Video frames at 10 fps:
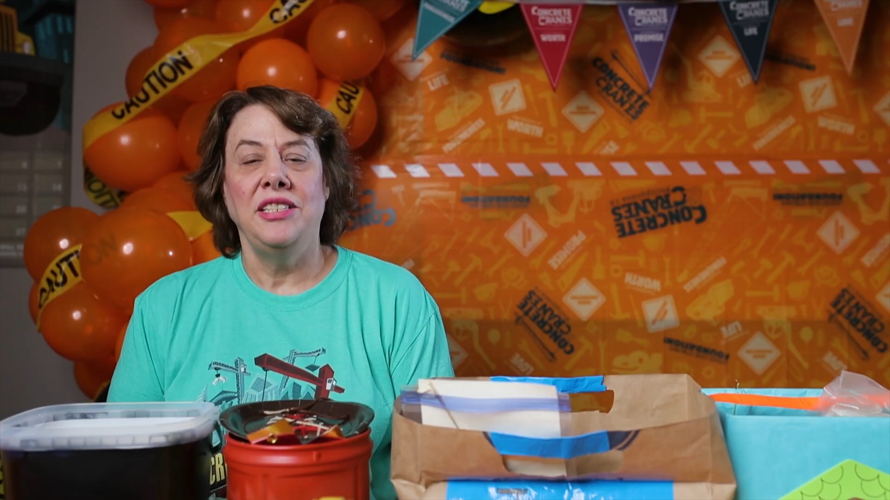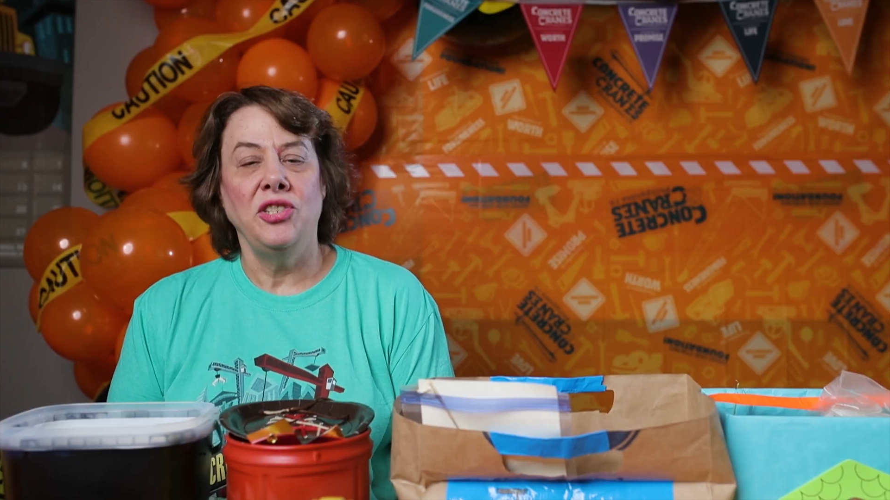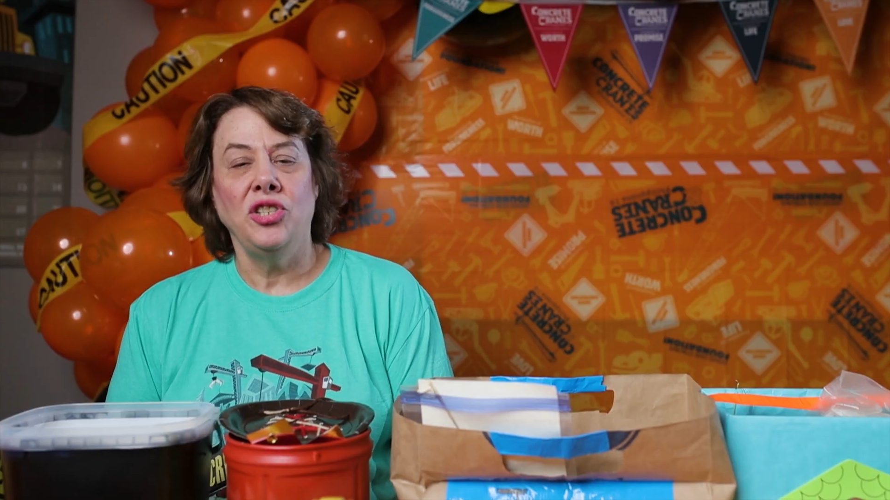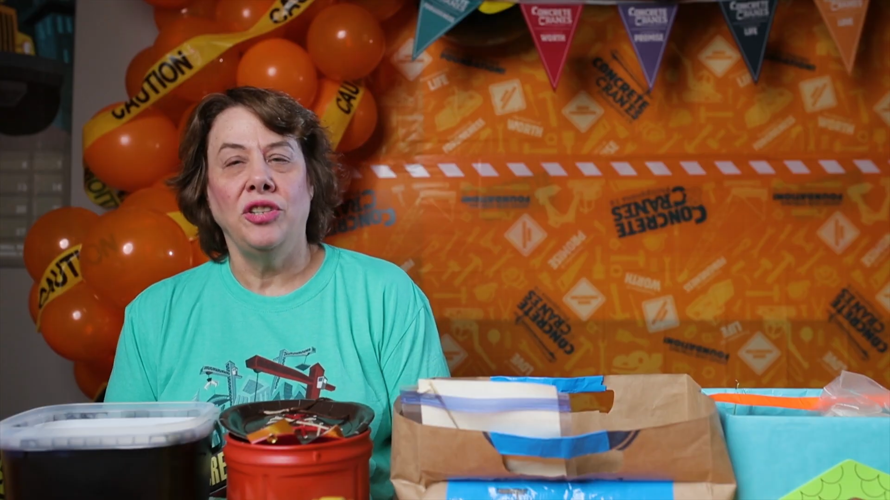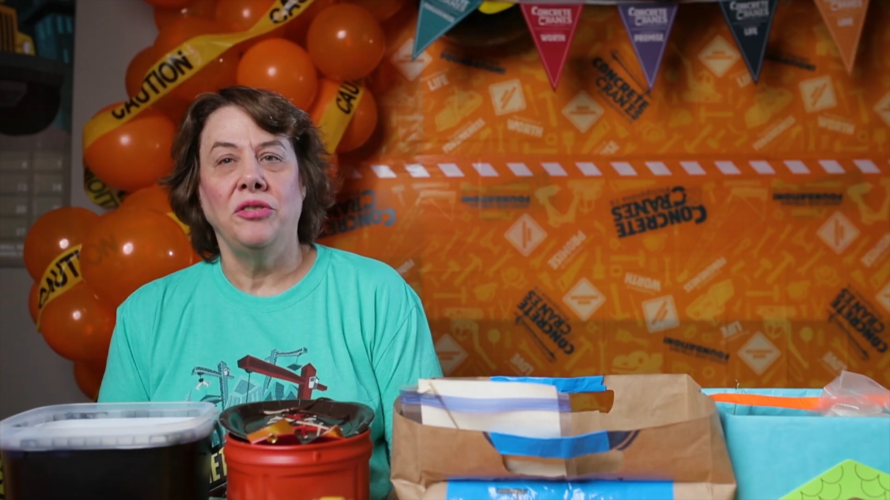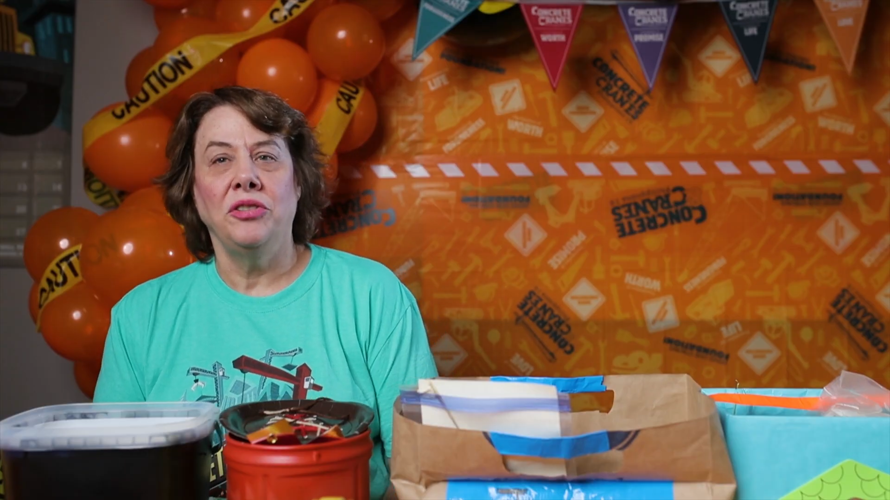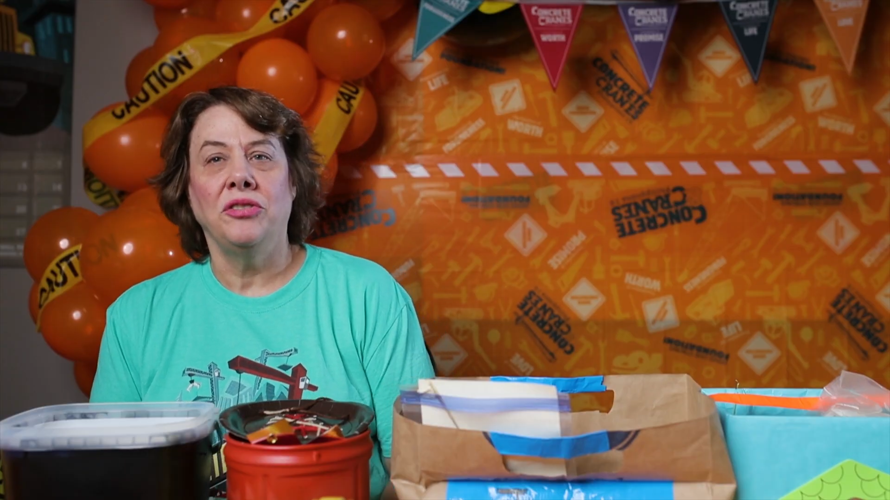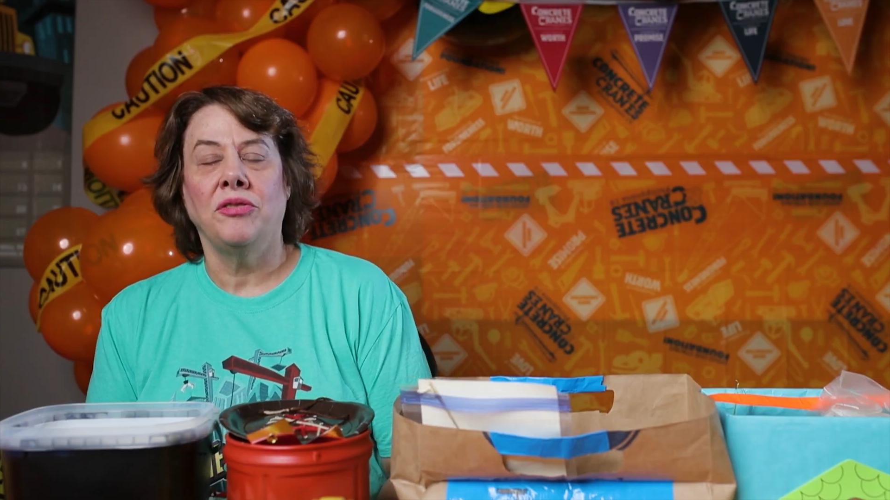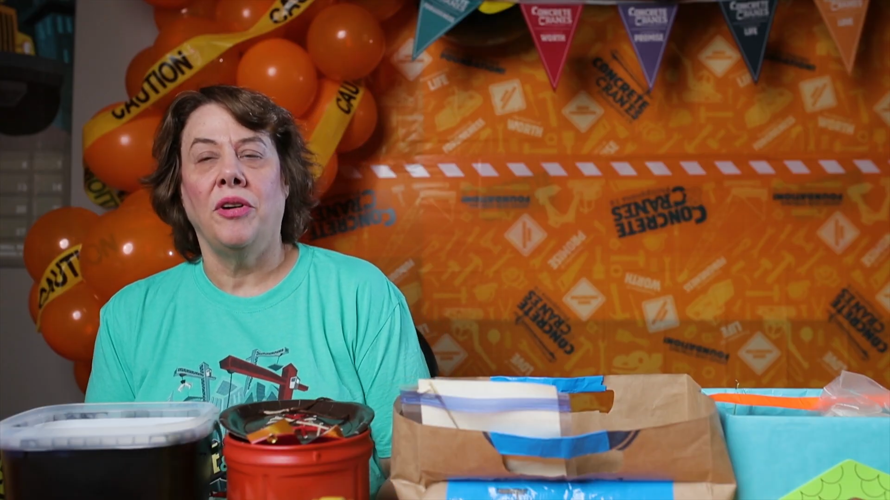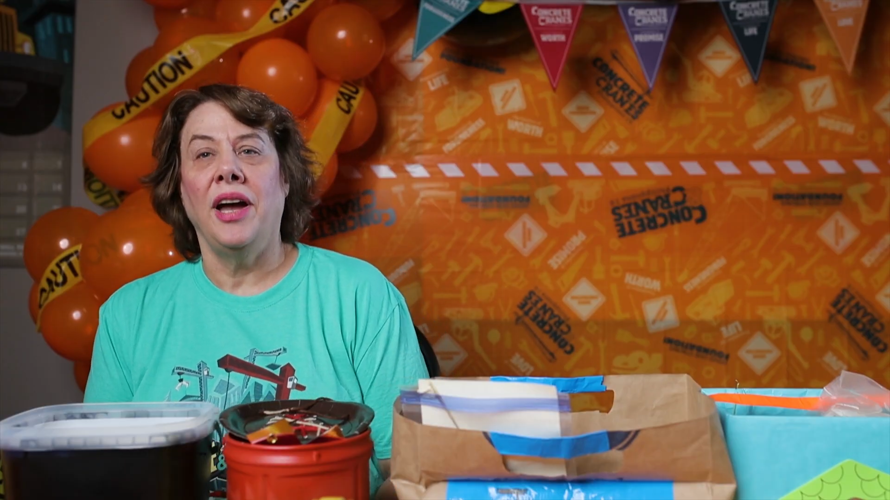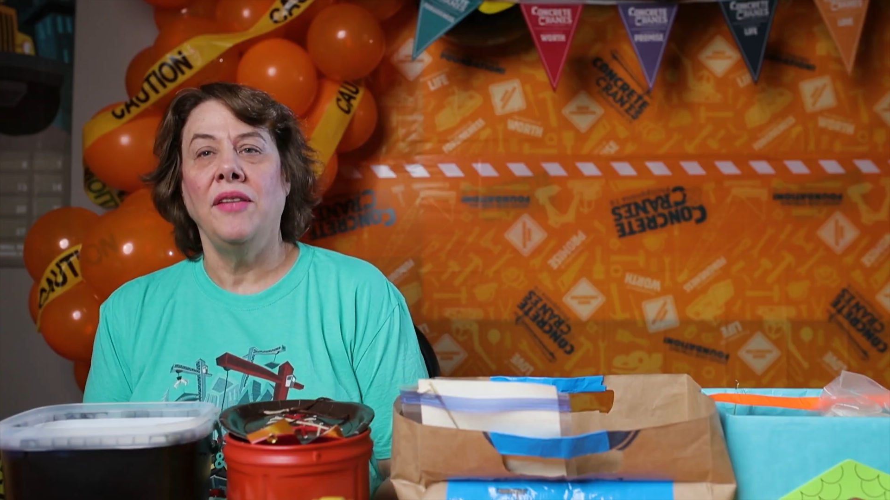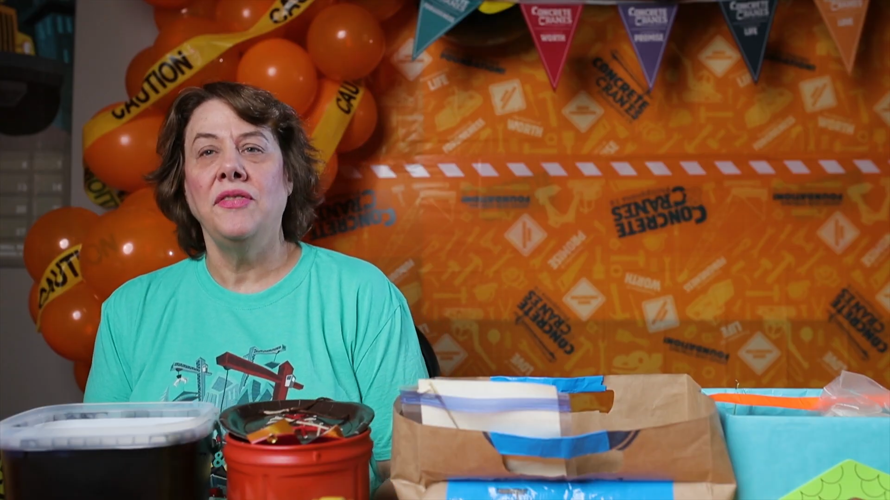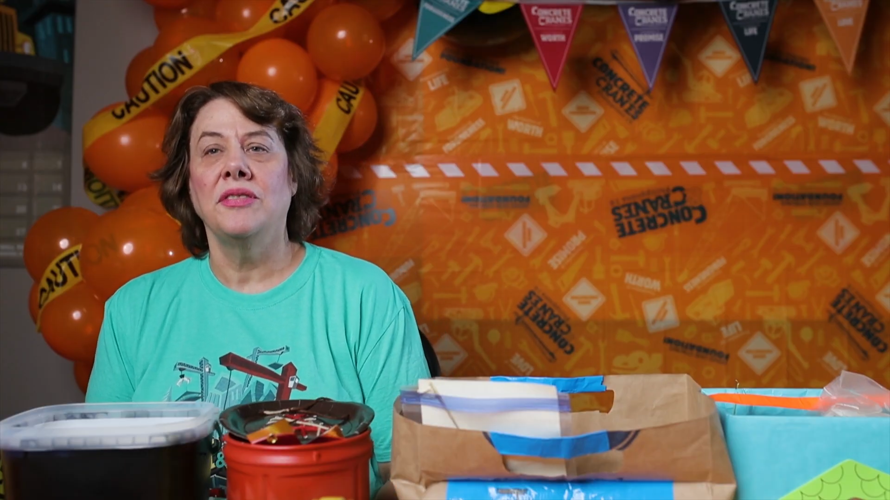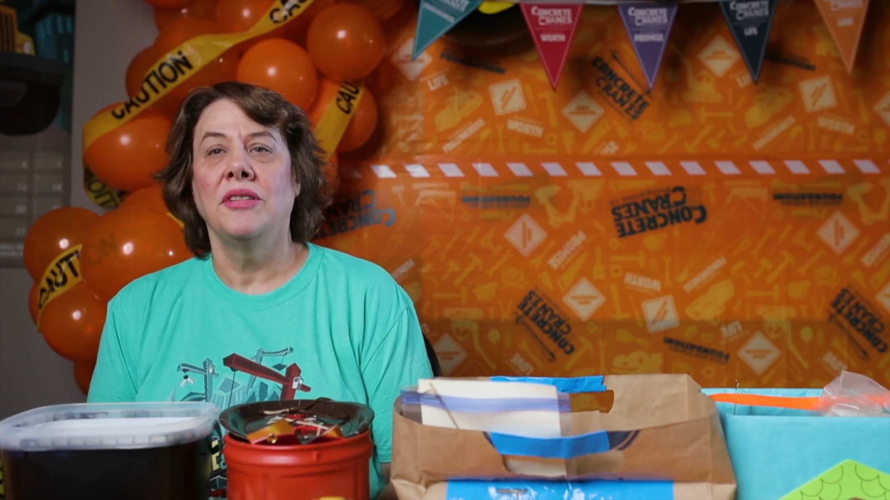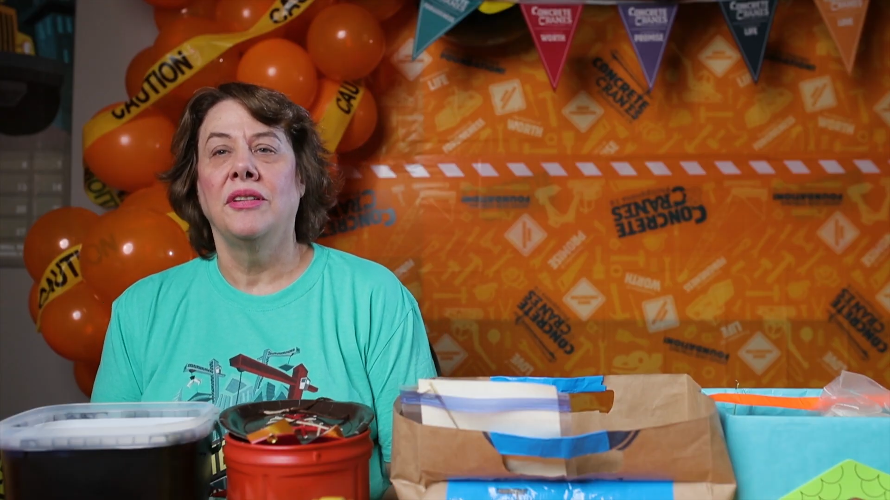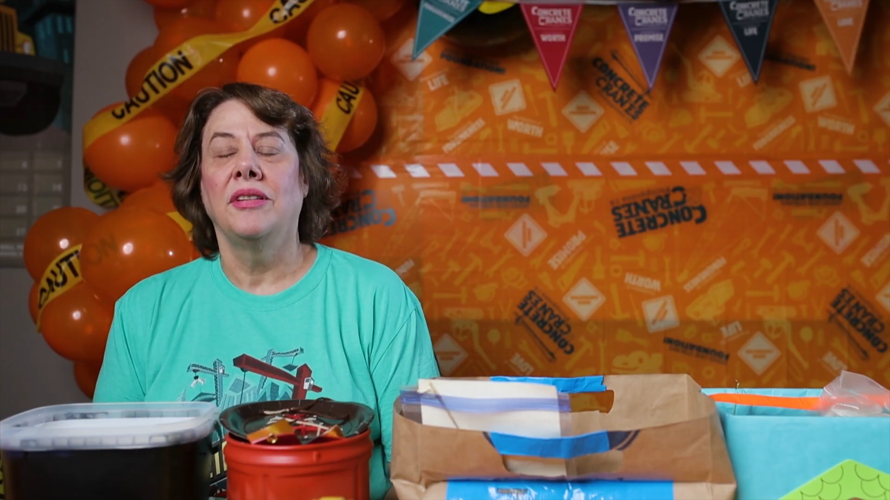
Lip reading: is Children's Crafts,